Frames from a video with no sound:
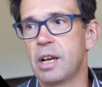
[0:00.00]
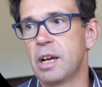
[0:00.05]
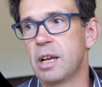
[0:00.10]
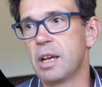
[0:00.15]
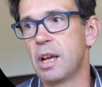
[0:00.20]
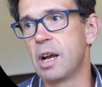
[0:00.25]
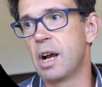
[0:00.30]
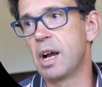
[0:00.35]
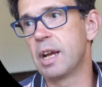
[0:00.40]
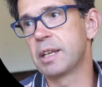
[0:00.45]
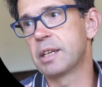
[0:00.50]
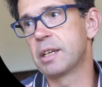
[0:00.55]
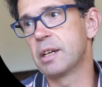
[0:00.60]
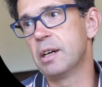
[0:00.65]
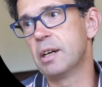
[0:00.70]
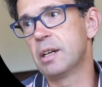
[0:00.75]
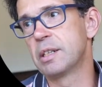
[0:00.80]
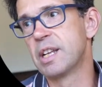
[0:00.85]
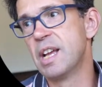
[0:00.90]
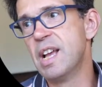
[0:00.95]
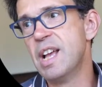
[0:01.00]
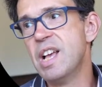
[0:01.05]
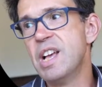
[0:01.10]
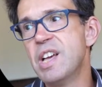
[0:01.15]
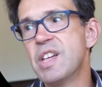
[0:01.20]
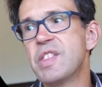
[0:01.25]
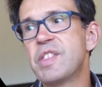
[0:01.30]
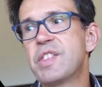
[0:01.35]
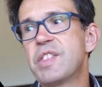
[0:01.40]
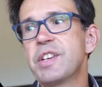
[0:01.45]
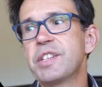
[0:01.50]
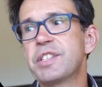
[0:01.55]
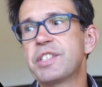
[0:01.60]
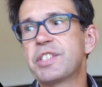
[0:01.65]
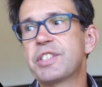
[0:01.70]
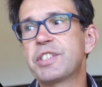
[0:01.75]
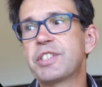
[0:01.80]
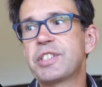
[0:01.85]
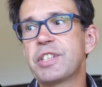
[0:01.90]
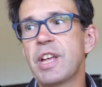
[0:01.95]
high card. The
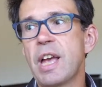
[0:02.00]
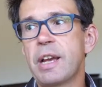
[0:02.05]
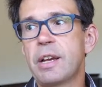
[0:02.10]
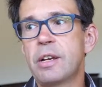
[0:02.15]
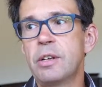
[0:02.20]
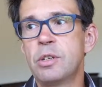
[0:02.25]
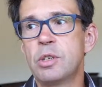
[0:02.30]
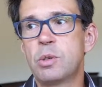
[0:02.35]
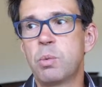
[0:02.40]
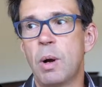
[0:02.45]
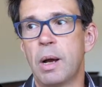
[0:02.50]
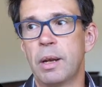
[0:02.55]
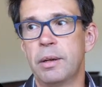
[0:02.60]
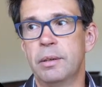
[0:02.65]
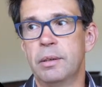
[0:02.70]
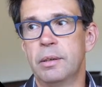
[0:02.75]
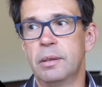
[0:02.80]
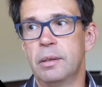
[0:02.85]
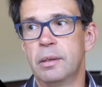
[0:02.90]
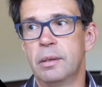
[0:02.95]
second one